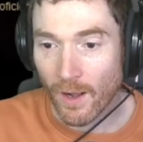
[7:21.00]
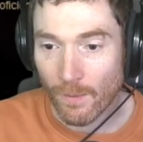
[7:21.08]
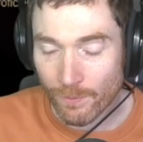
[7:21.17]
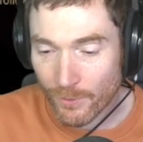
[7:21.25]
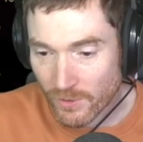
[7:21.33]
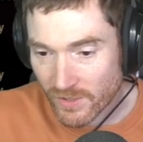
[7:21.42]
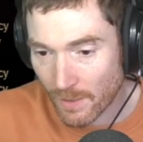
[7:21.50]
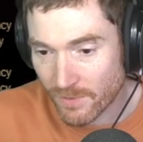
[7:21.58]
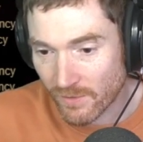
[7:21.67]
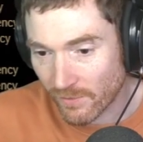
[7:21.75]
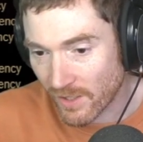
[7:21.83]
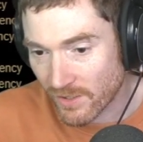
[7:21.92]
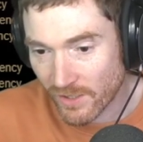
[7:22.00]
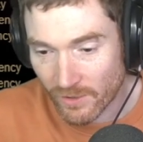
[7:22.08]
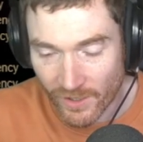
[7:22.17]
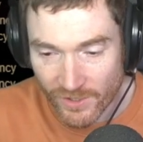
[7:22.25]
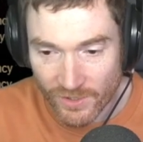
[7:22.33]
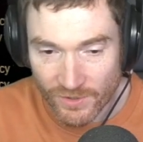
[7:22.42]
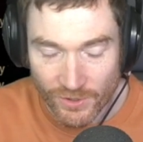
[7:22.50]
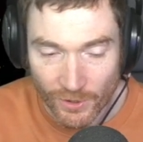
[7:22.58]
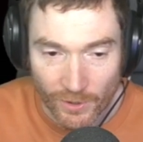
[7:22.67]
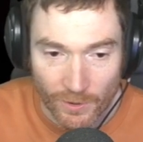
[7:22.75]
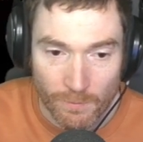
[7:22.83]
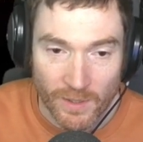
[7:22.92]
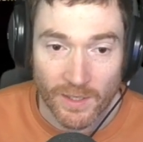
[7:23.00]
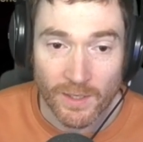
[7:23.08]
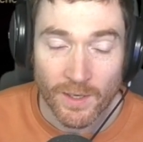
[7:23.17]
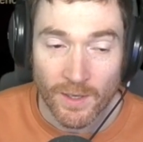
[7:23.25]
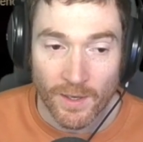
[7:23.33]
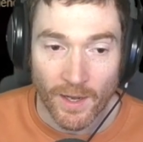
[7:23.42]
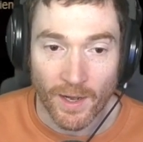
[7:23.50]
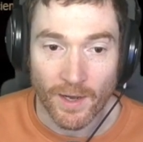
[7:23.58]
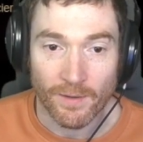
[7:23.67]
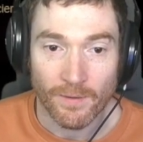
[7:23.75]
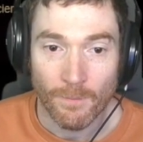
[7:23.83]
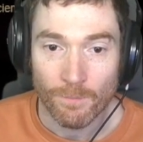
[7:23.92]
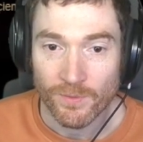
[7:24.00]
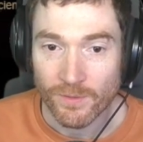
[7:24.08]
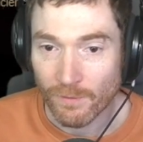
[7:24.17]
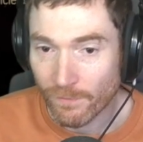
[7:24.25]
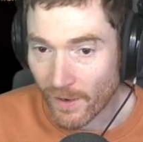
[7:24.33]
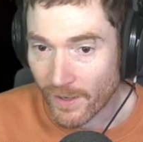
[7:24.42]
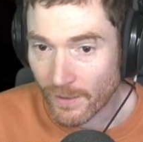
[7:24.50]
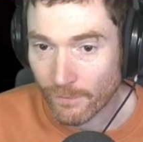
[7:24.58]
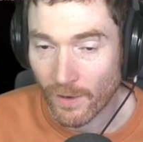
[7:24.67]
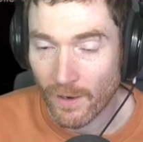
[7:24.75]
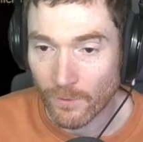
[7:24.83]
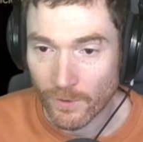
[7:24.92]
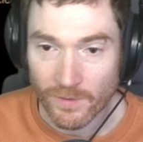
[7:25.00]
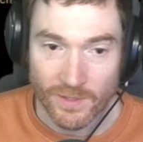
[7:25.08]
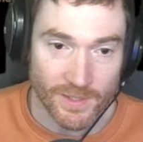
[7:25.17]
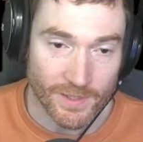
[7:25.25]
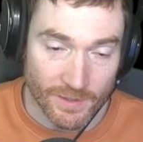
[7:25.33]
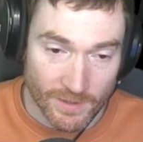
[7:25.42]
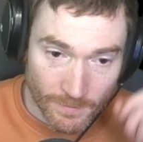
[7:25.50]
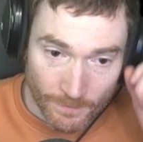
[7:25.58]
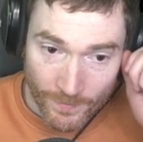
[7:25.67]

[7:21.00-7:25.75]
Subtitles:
Those types of considerations are going to be defining for how good this is.